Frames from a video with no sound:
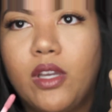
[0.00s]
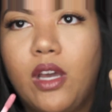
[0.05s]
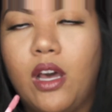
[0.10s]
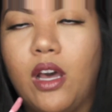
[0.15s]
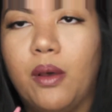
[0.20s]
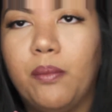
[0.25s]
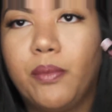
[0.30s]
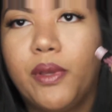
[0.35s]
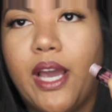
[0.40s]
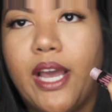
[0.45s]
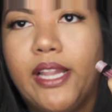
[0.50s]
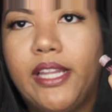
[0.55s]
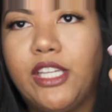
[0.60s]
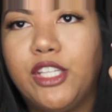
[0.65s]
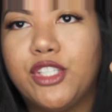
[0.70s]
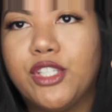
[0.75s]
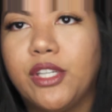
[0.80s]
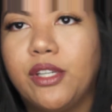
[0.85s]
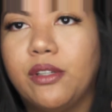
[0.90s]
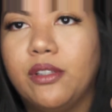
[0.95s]

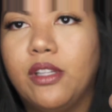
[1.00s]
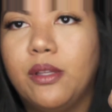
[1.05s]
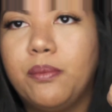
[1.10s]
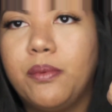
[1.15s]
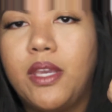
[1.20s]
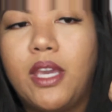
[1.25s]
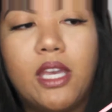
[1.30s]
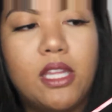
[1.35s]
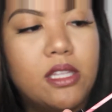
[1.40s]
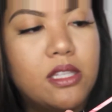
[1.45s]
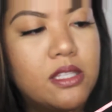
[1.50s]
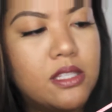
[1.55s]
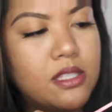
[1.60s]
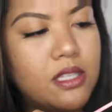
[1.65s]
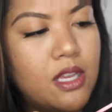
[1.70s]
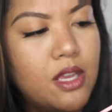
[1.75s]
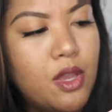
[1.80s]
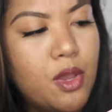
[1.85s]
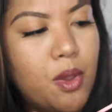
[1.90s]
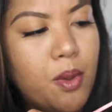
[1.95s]
Kylie Jenner lip kits.
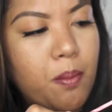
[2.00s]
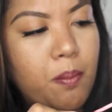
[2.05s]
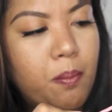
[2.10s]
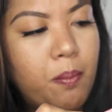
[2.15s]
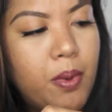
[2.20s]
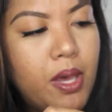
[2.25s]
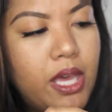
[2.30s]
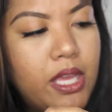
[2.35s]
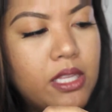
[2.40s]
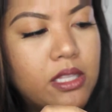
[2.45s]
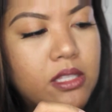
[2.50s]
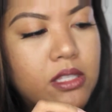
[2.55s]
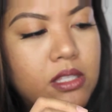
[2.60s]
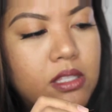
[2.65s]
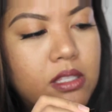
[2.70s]
But